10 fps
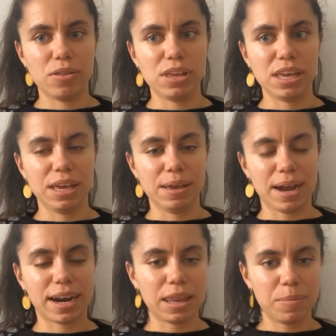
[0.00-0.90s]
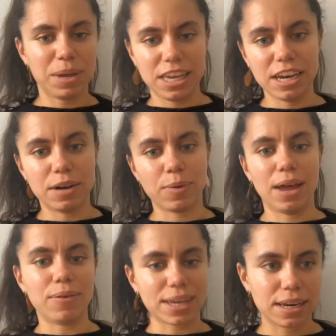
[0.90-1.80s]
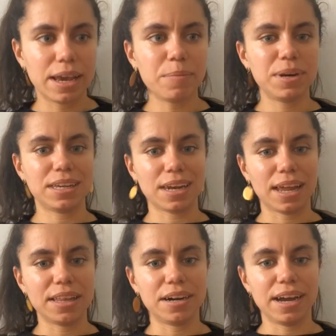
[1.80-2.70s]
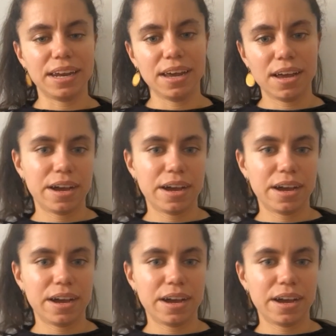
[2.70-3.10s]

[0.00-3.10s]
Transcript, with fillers: the academic year while I was in Cambridge in undergrad,